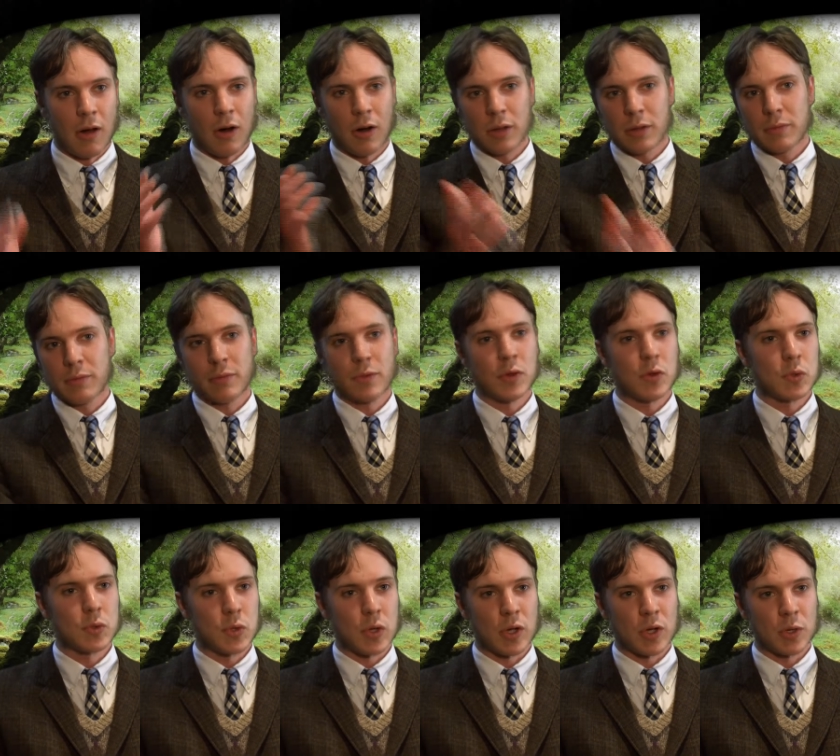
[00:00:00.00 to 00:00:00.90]
all of
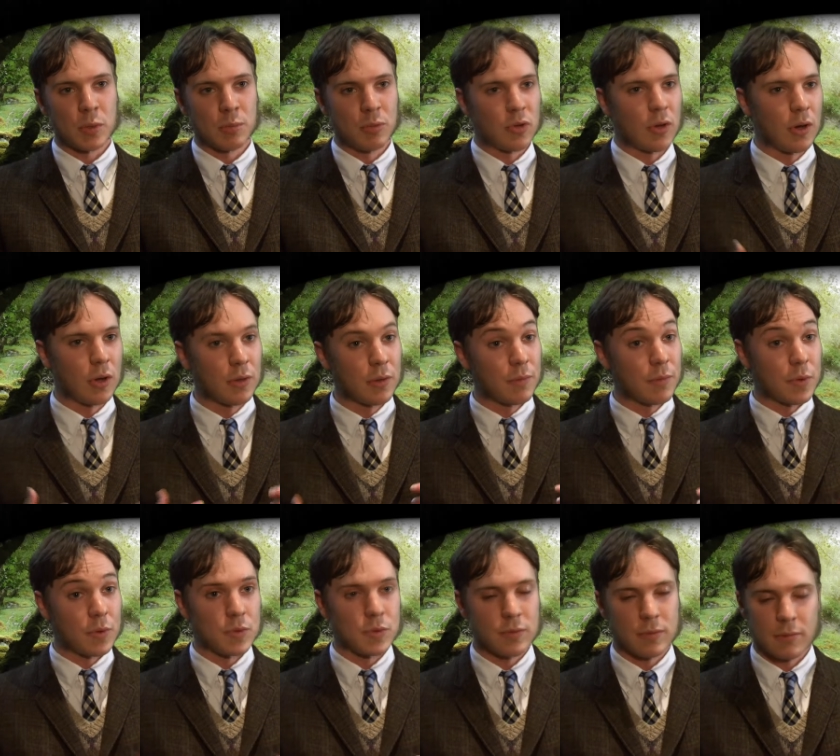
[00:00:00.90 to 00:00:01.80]
those hopes, all of
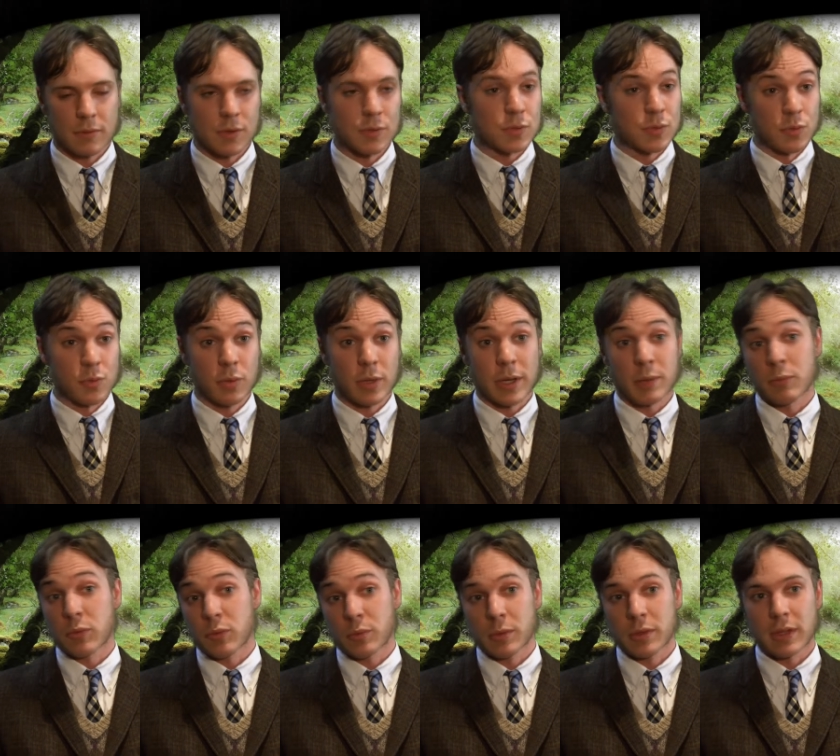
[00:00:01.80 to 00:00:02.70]
those those
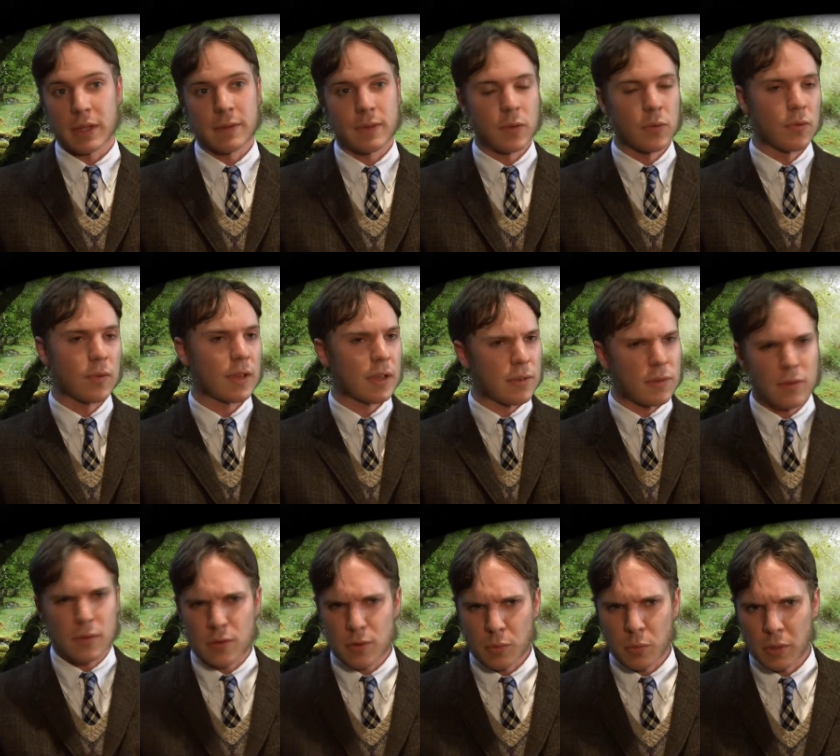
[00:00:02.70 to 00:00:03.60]
dreams really, those
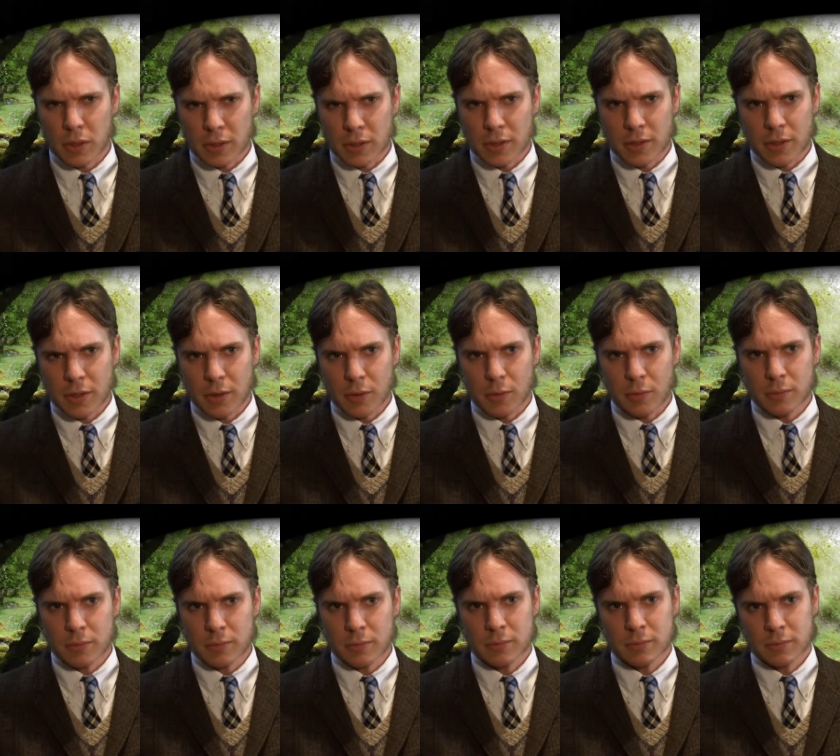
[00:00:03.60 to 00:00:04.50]
things that you wanted to
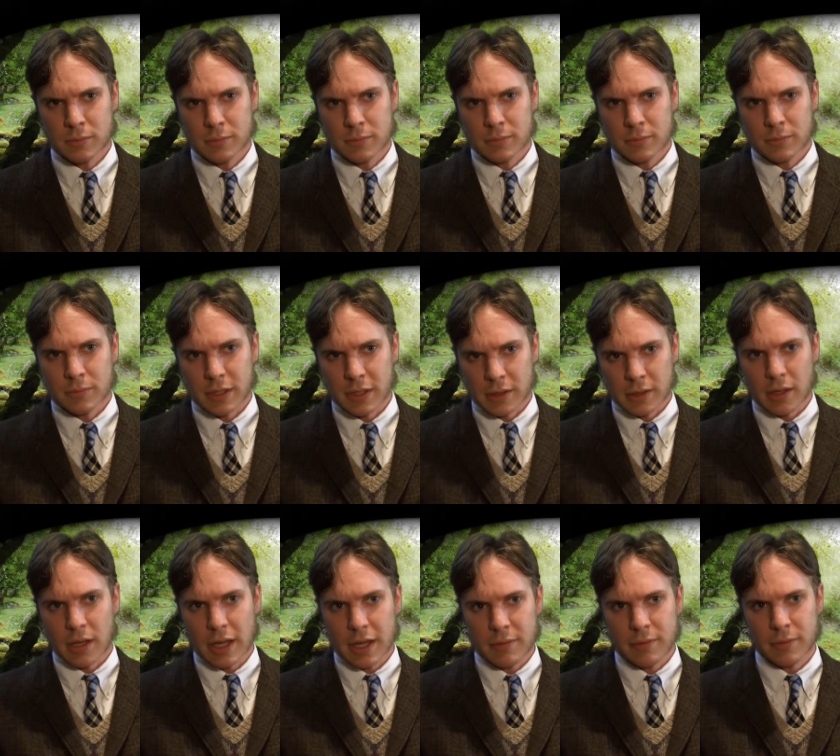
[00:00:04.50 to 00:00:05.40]
do in
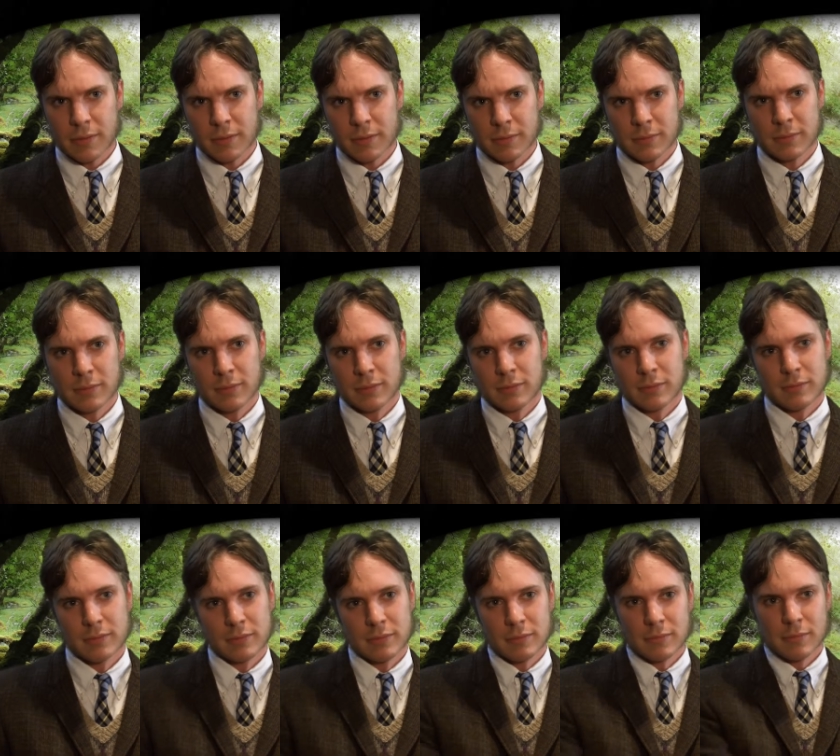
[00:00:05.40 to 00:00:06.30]
life,
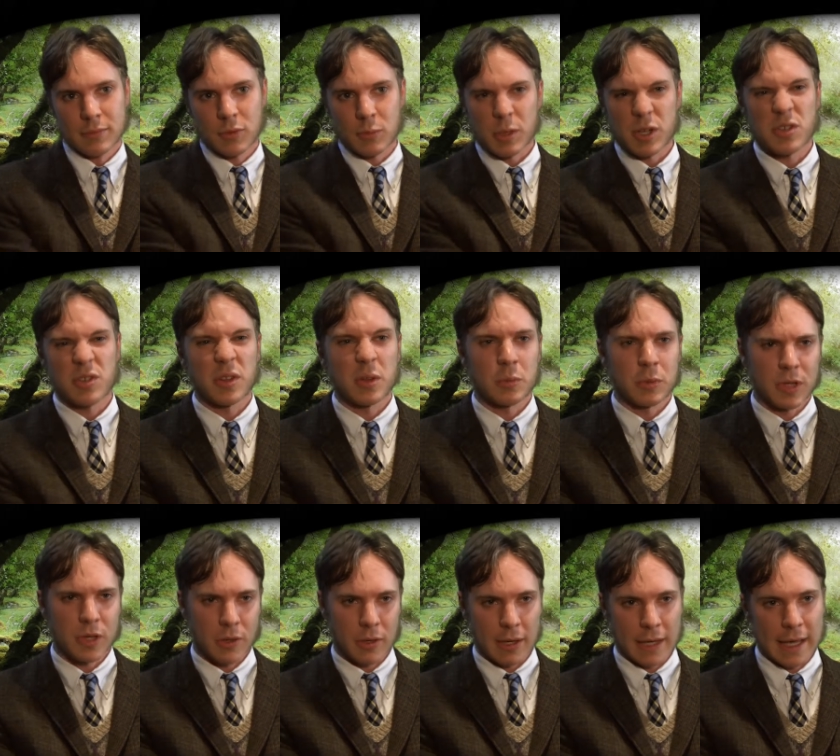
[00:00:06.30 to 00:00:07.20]
especially
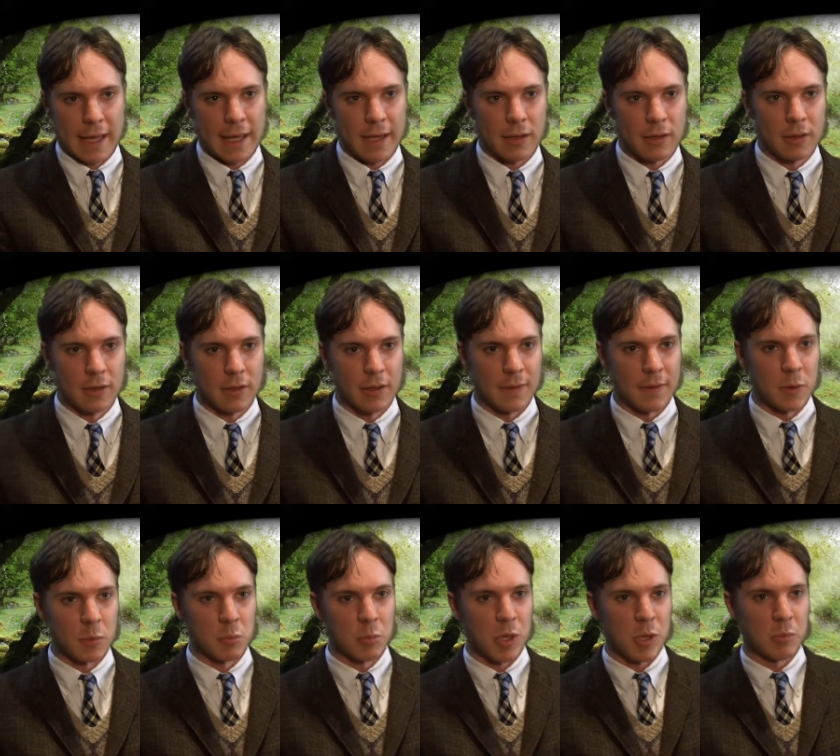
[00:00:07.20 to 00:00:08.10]
when you're a kid and
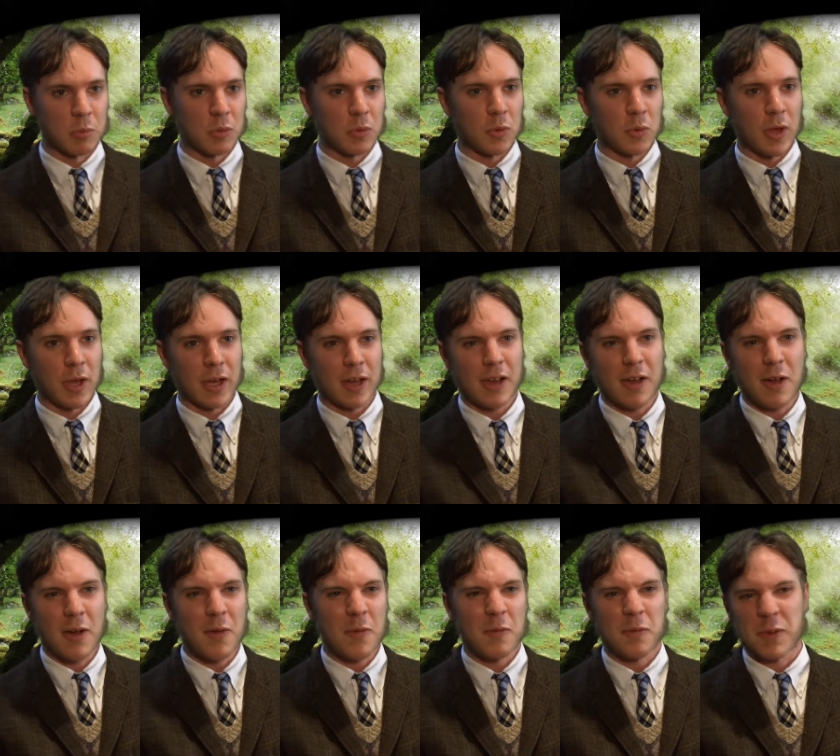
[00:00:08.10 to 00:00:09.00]
then people are like,
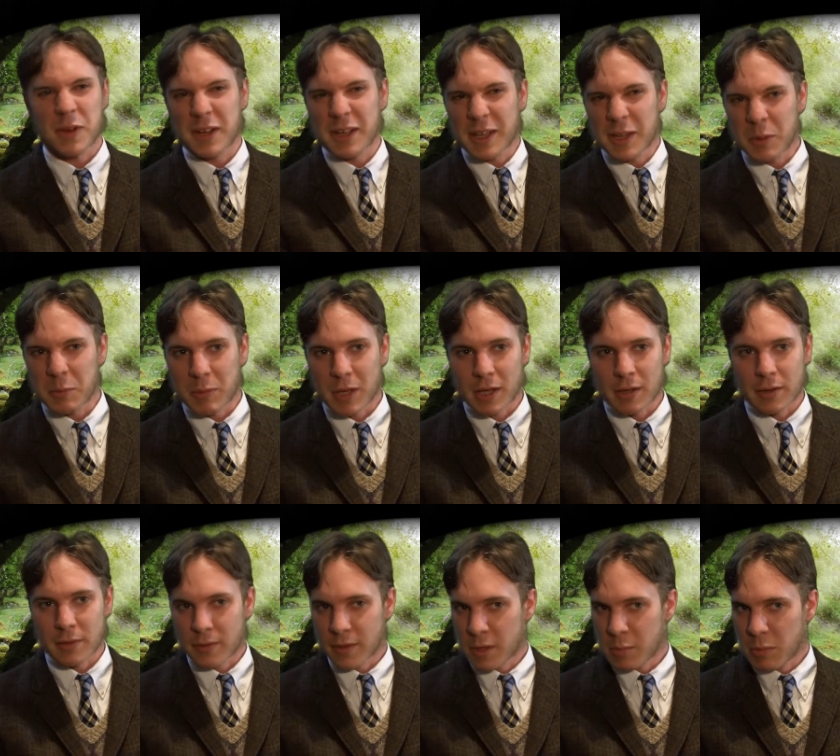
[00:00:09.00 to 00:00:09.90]
"Oh, forget
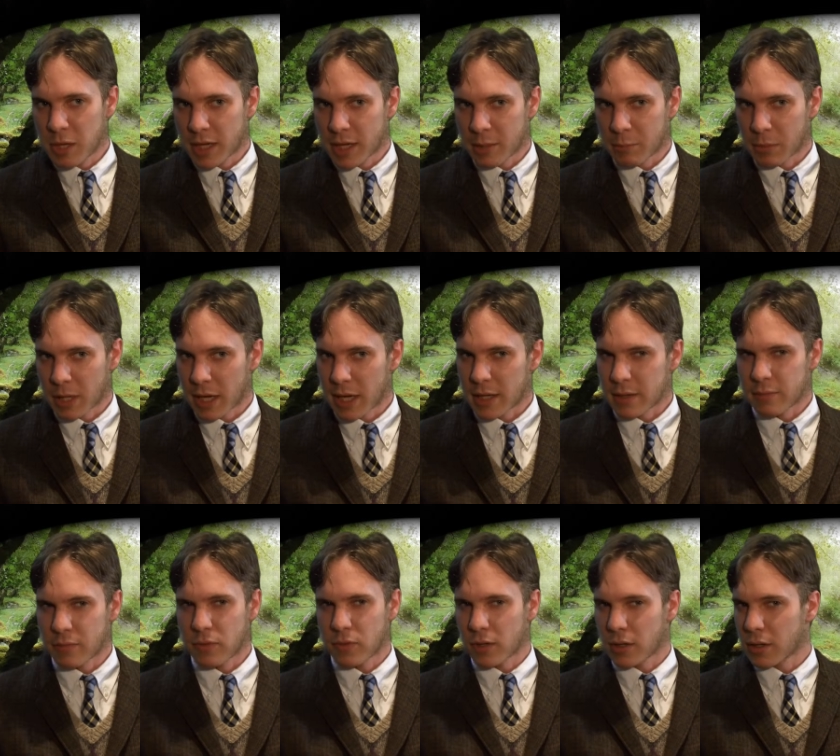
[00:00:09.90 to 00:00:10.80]
about it." And they become kind
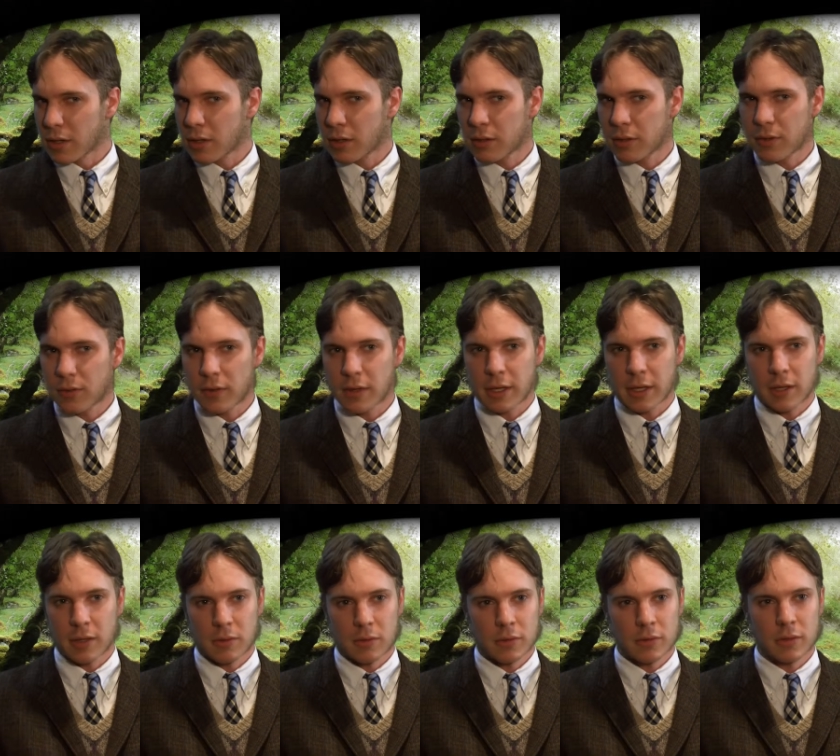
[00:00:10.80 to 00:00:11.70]
of cynical as they
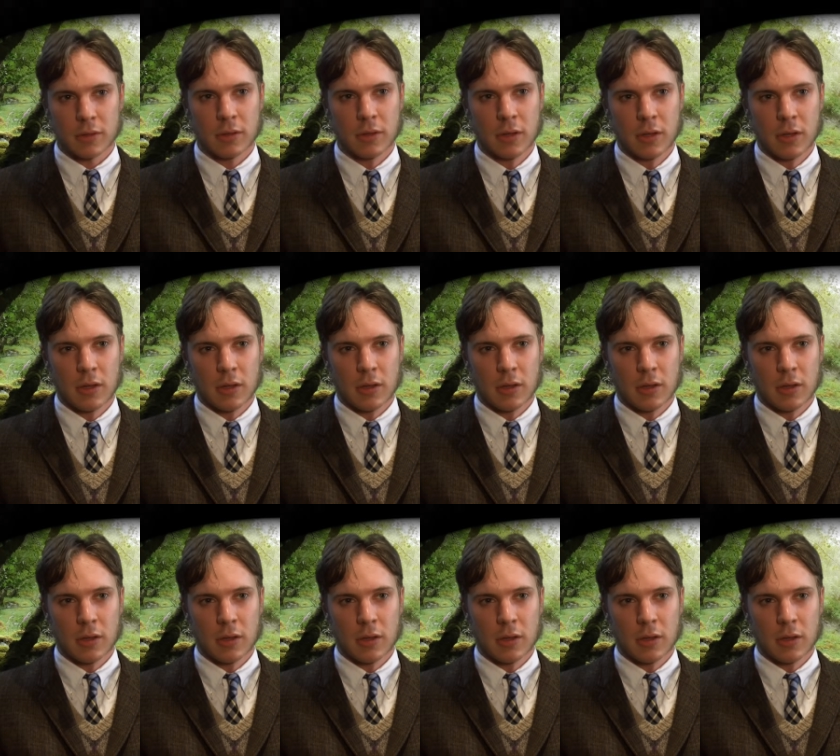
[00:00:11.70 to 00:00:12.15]
get older